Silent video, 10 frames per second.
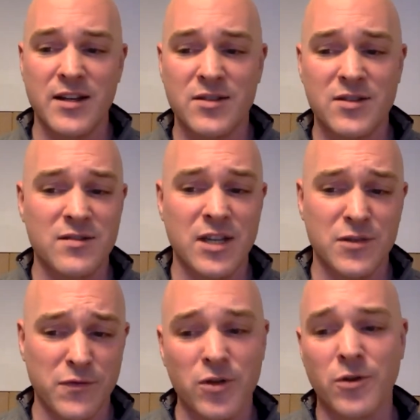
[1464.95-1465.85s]
his
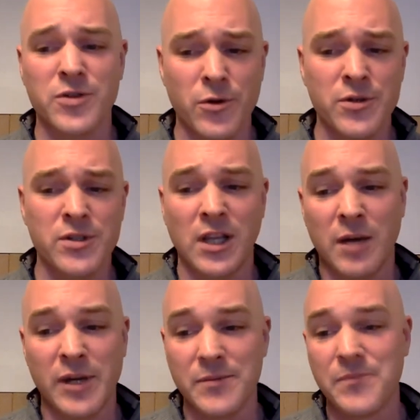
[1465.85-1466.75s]
photo is always a
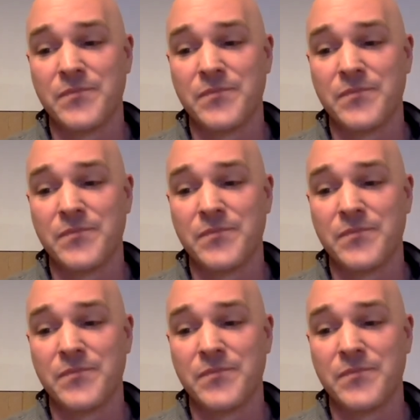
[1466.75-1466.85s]
llama.